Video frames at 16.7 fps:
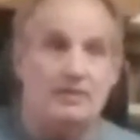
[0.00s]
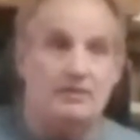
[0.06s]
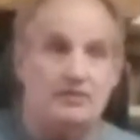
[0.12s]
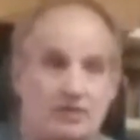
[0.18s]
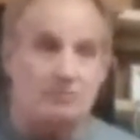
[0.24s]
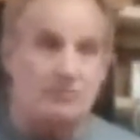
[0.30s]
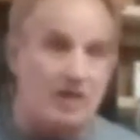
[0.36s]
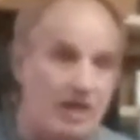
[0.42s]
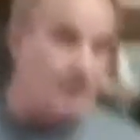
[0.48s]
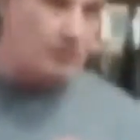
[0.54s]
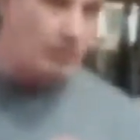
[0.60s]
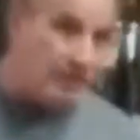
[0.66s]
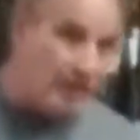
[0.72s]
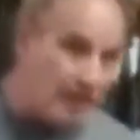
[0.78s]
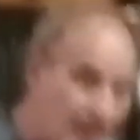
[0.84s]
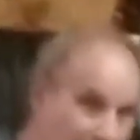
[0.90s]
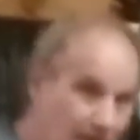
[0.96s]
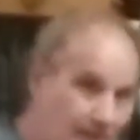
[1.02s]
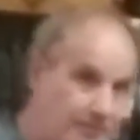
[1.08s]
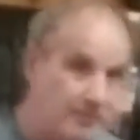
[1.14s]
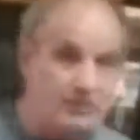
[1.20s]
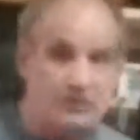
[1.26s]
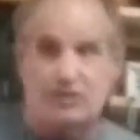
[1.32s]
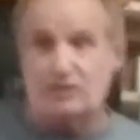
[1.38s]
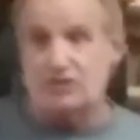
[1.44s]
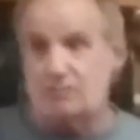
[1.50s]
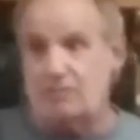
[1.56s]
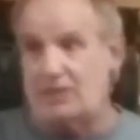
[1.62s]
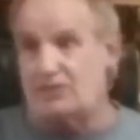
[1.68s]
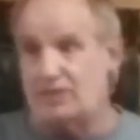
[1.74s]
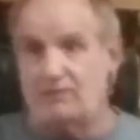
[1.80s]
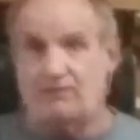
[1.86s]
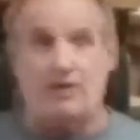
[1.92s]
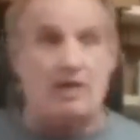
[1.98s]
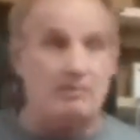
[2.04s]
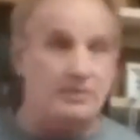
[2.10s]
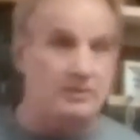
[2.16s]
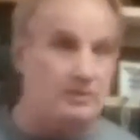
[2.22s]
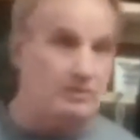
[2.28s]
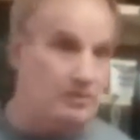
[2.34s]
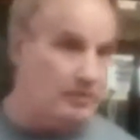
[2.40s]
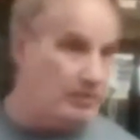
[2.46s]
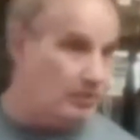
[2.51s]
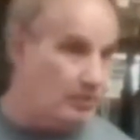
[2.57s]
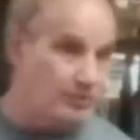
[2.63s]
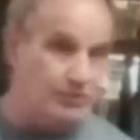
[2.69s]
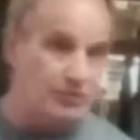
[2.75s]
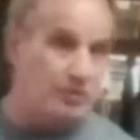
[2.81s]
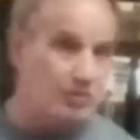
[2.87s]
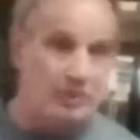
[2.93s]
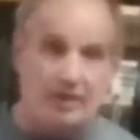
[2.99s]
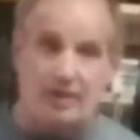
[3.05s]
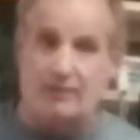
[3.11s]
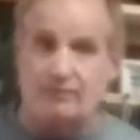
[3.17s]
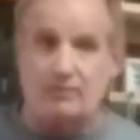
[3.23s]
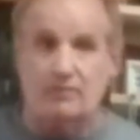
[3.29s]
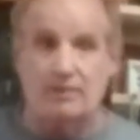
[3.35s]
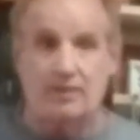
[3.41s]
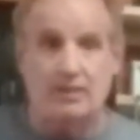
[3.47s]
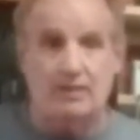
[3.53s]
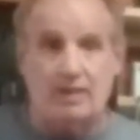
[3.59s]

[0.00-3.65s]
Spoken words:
Sometimes when that happens, especially if I'm in the hills or whatever,